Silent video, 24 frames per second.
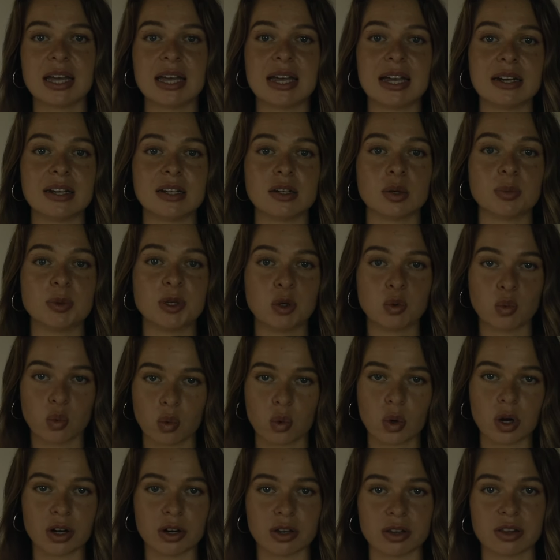And it'll be
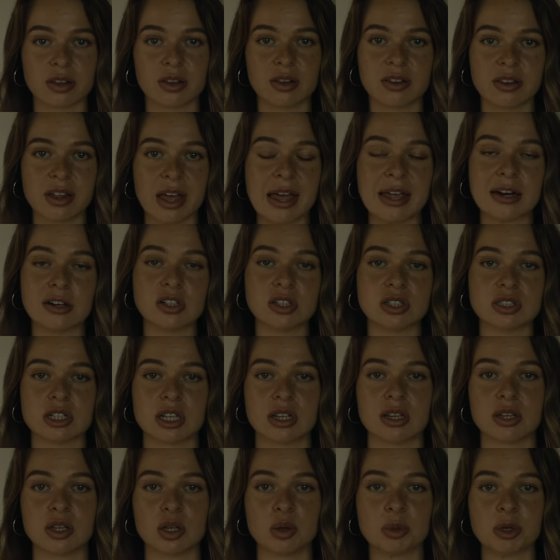worth the
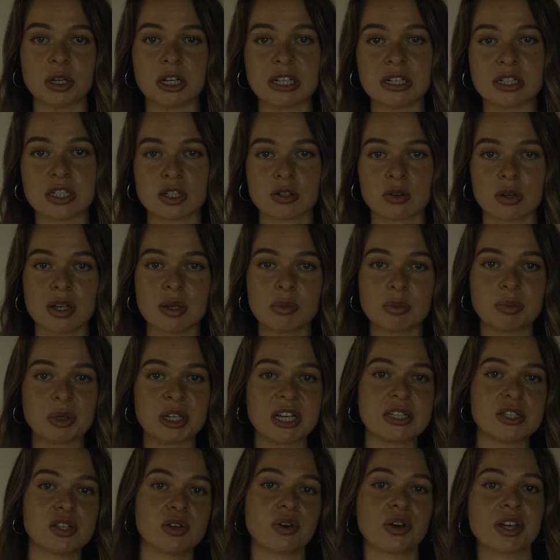energy that you put into it
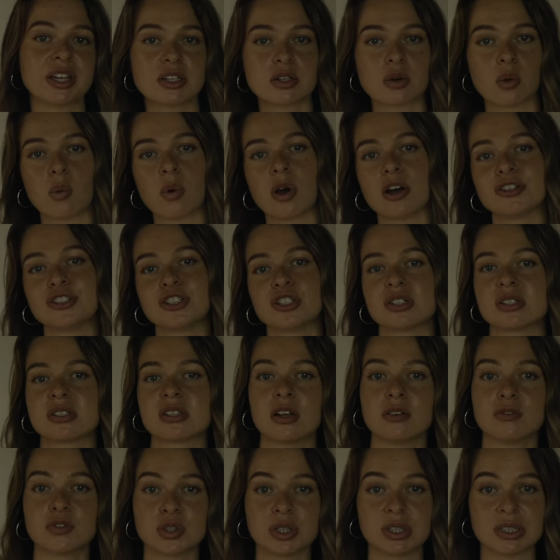because you'll get to watch
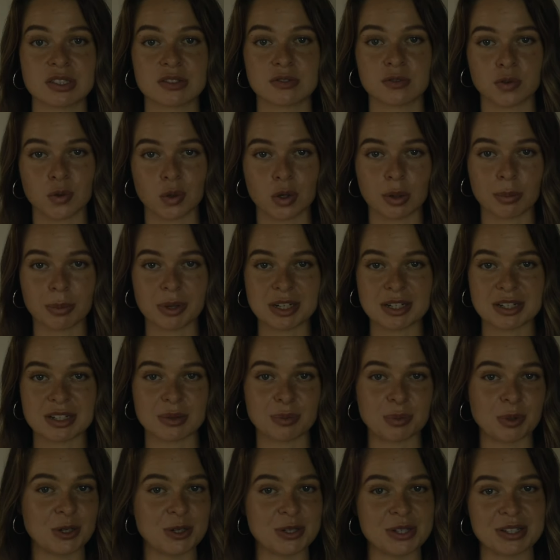yourself transform into
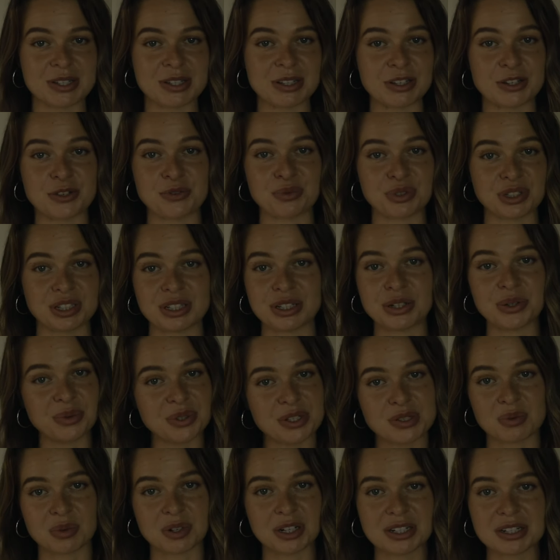the person that you really
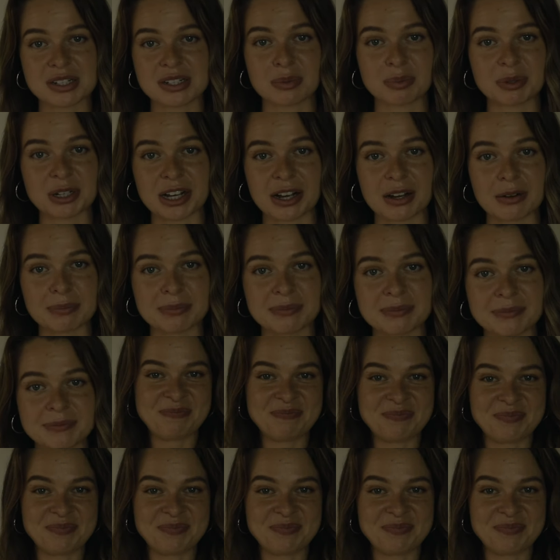always wanted to become.